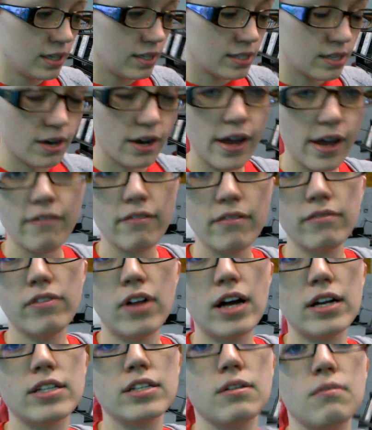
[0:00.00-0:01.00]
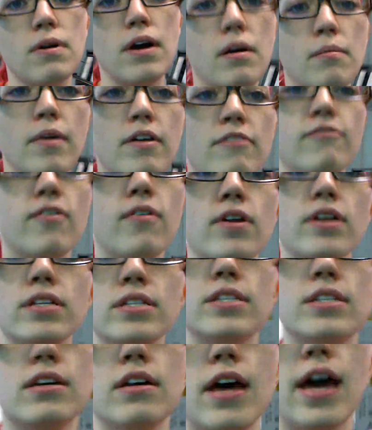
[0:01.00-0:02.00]
Sorry I haven't vlogged in a while. My phone is
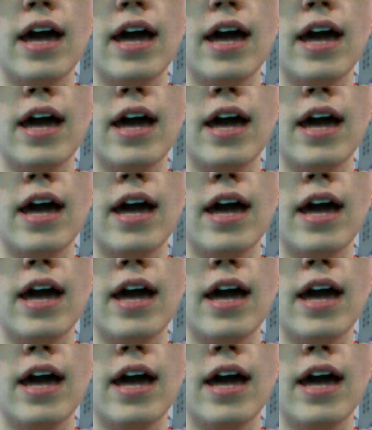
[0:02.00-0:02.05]
still